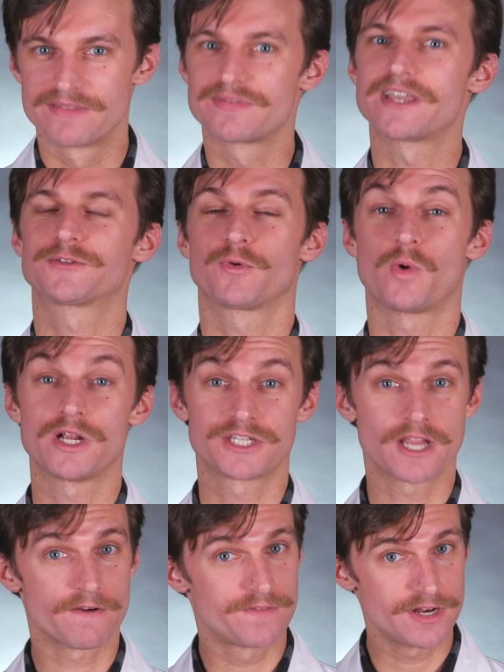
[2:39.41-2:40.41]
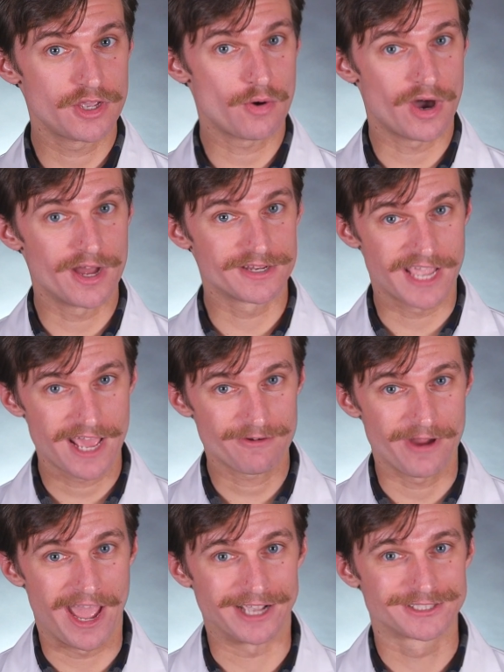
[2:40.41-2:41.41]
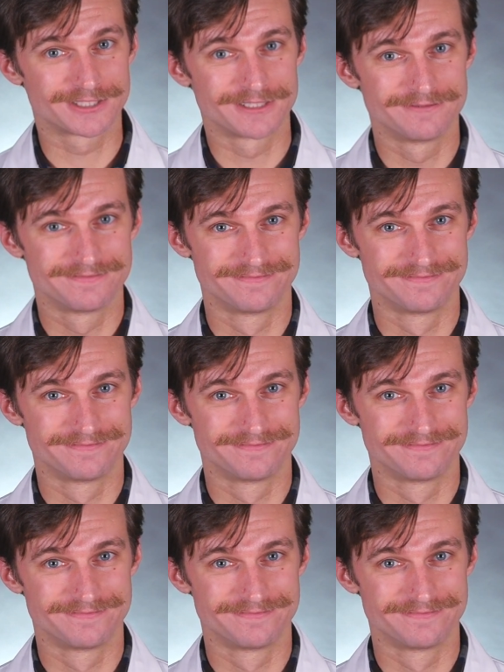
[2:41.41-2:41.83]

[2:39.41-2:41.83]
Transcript: Thanks for watching our video on cataracts.